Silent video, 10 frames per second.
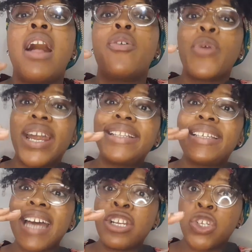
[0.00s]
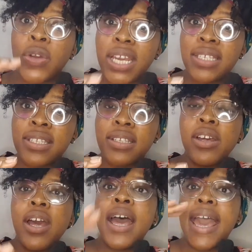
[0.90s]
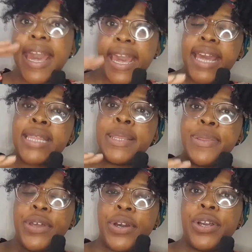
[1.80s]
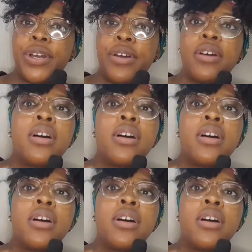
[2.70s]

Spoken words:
I'll write the address and the